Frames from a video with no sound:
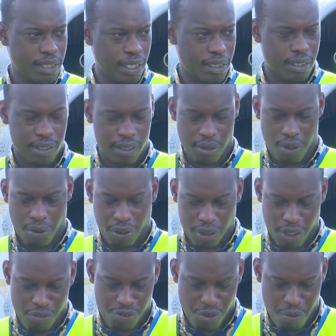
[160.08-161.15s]
that they were
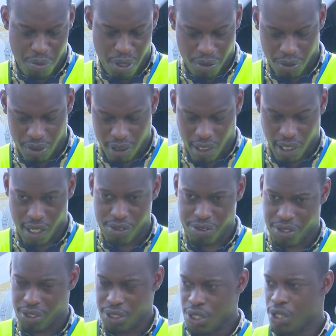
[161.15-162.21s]
gotten from across the
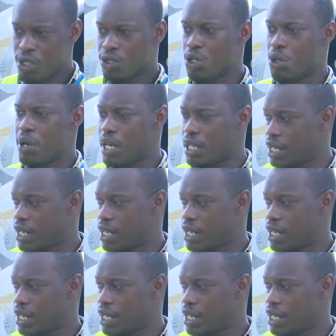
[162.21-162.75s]
country. So we are